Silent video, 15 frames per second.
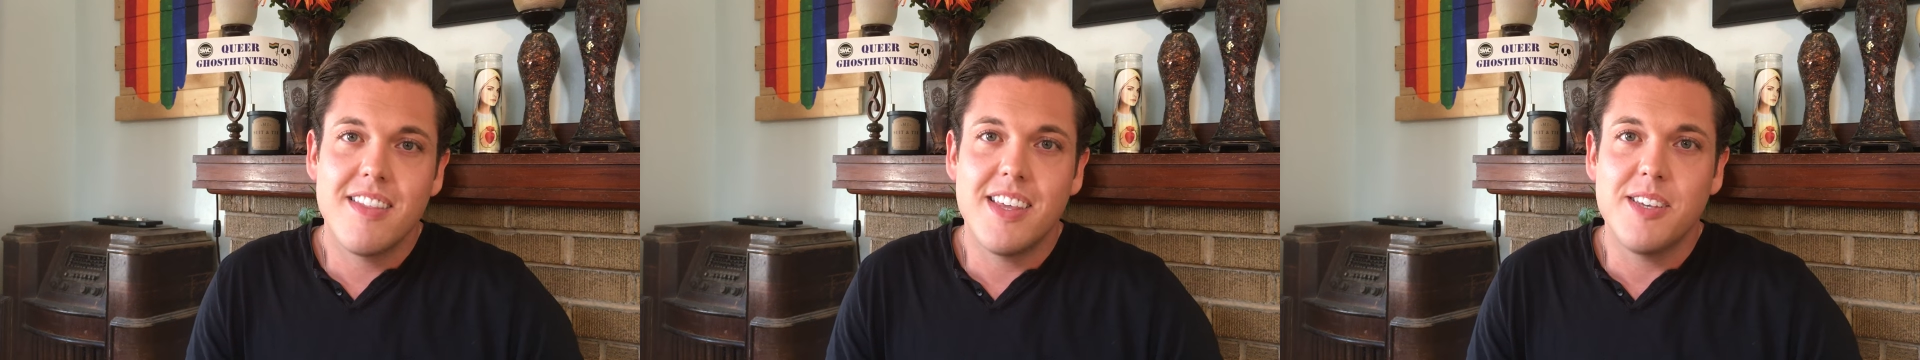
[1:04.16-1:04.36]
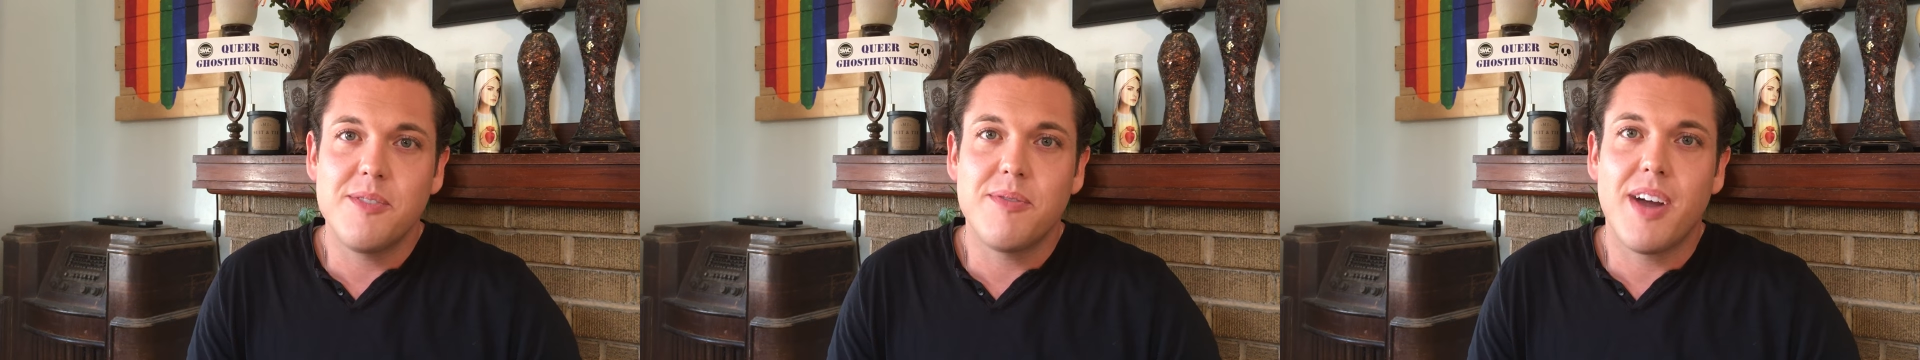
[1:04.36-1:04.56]

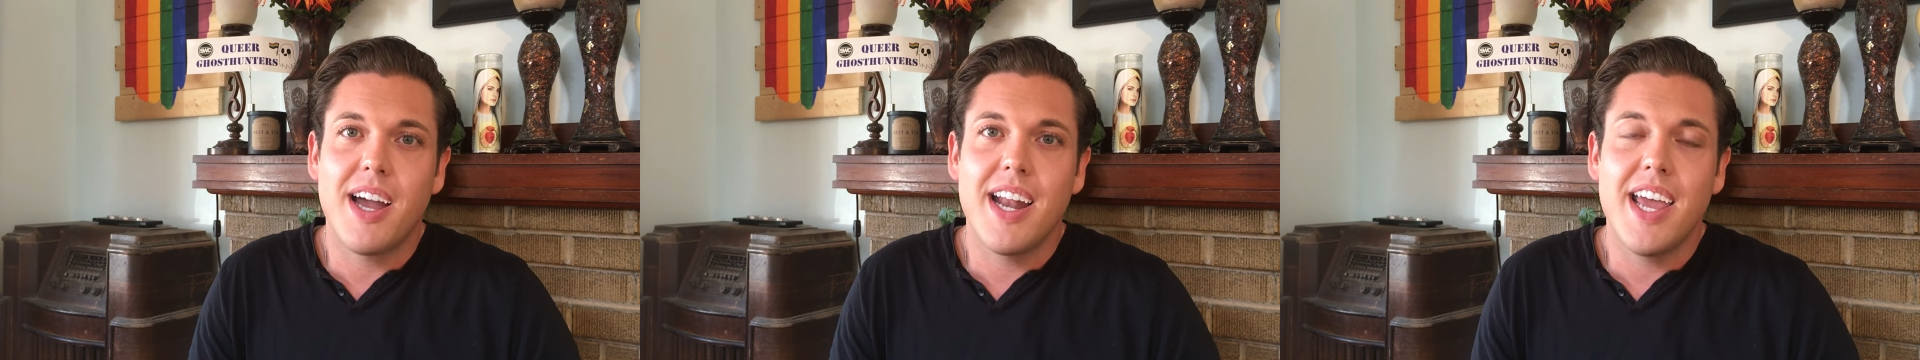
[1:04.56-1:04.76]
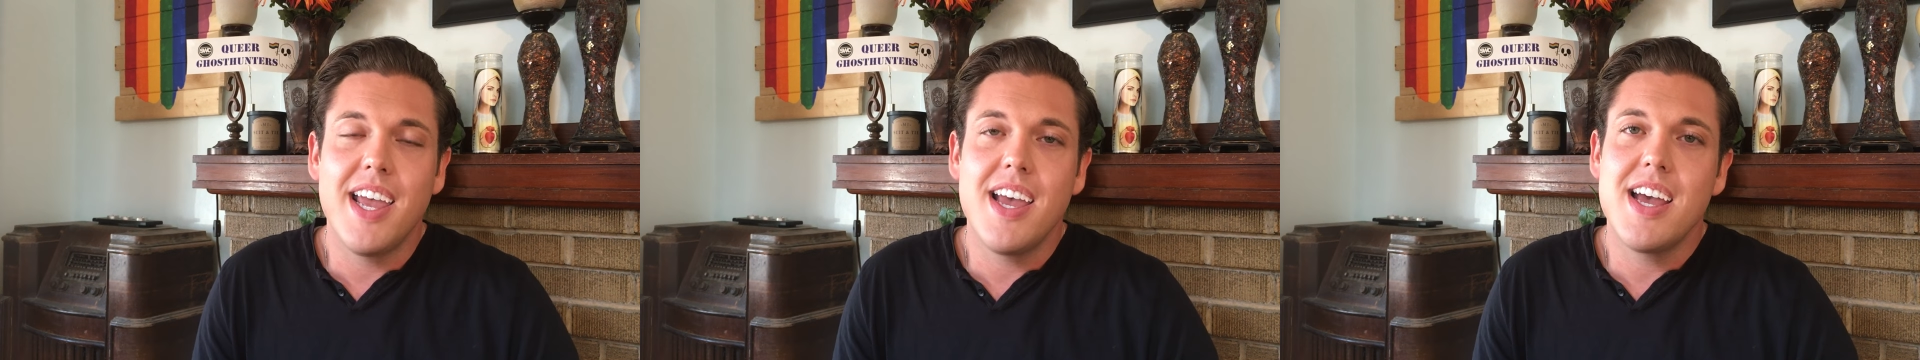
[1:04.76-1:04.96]
this
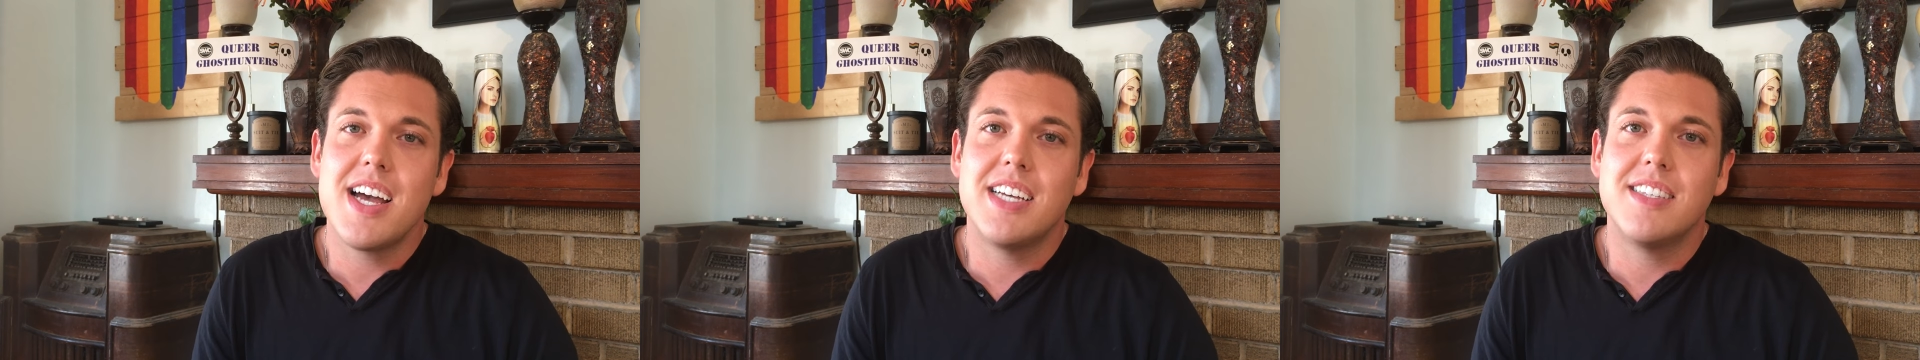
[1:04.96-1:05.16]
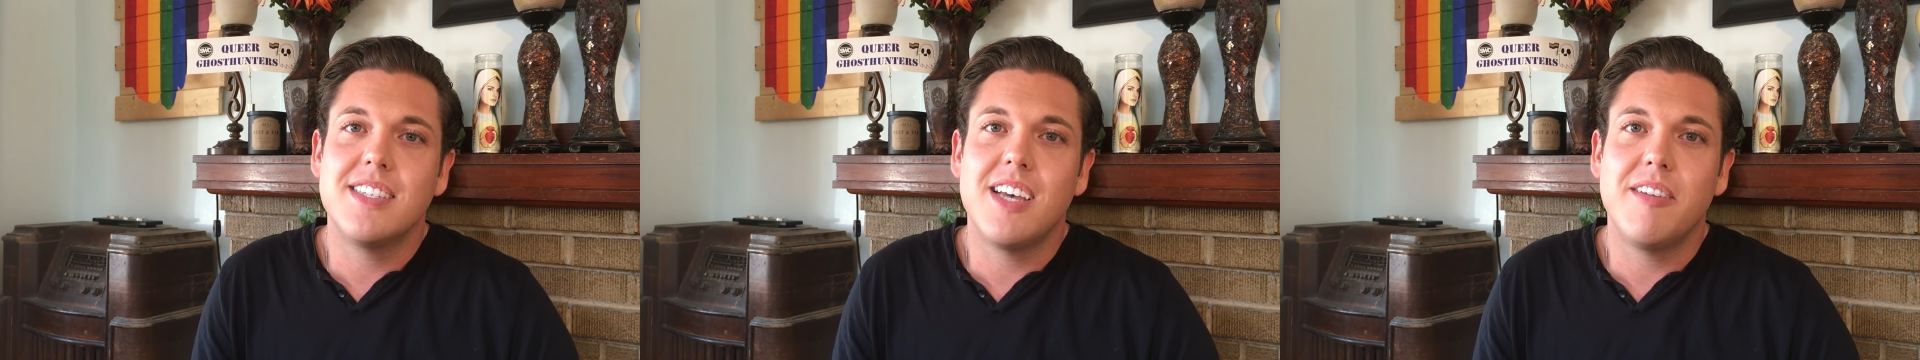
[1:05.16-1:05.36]
Friday
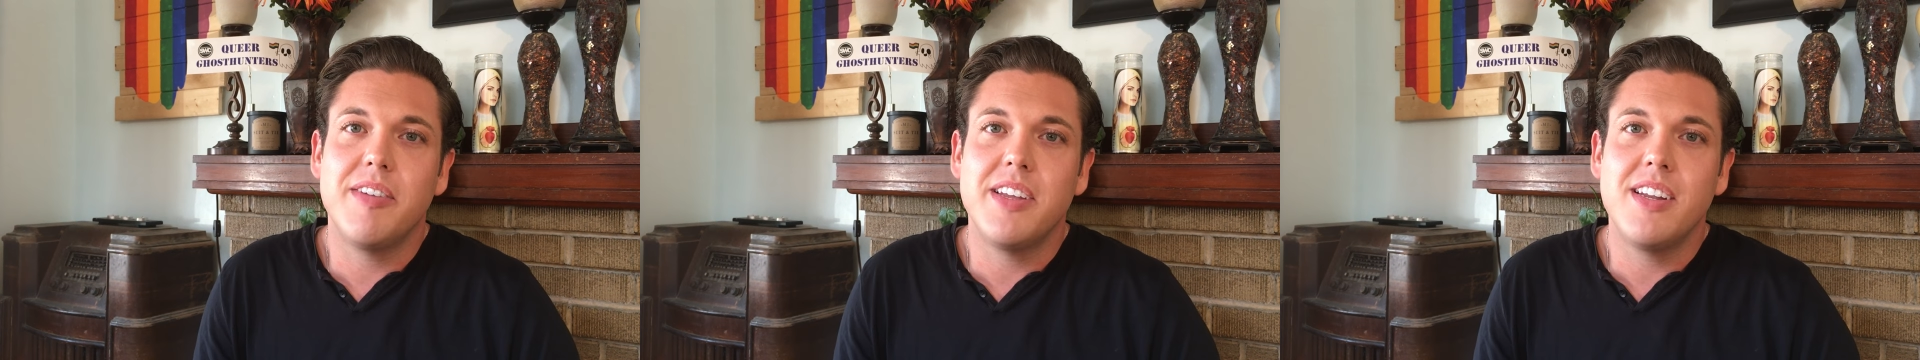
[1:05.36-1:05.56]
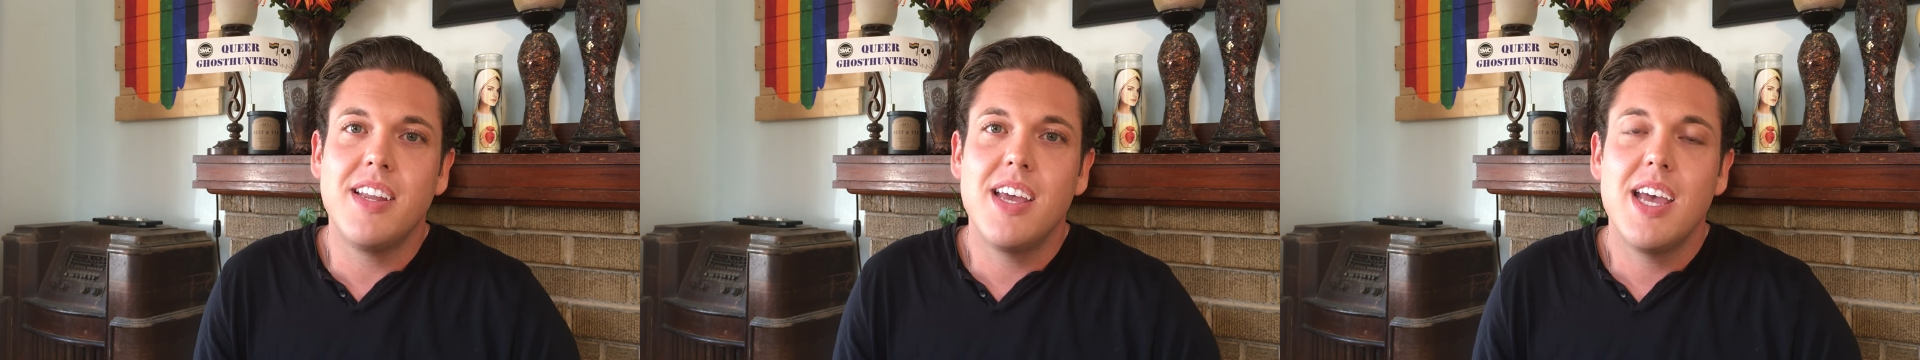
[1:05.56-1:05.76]
at
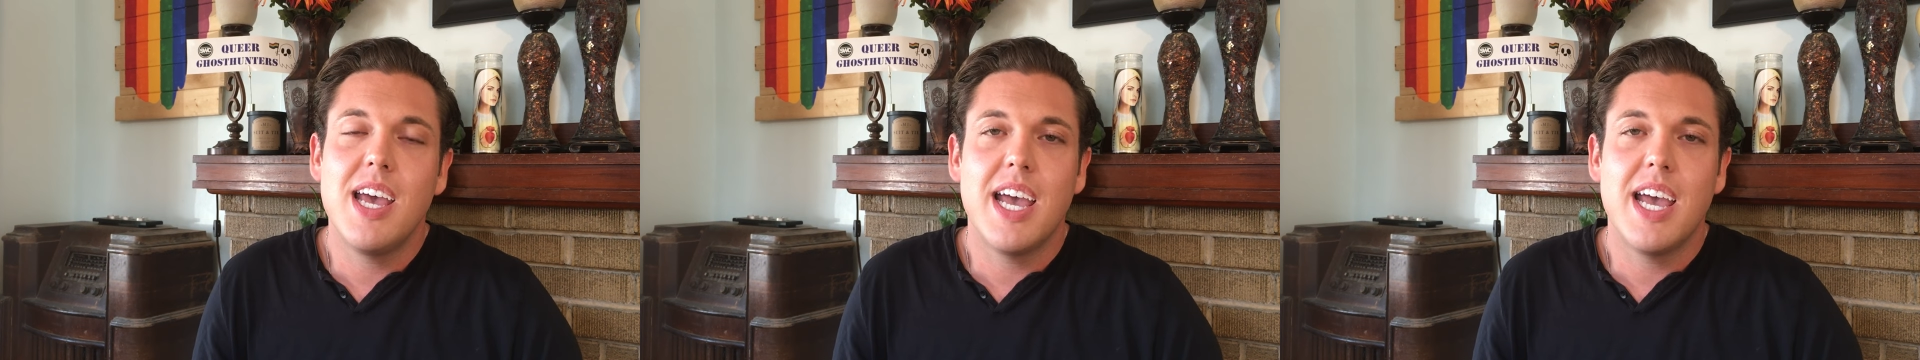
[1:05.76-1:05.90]
7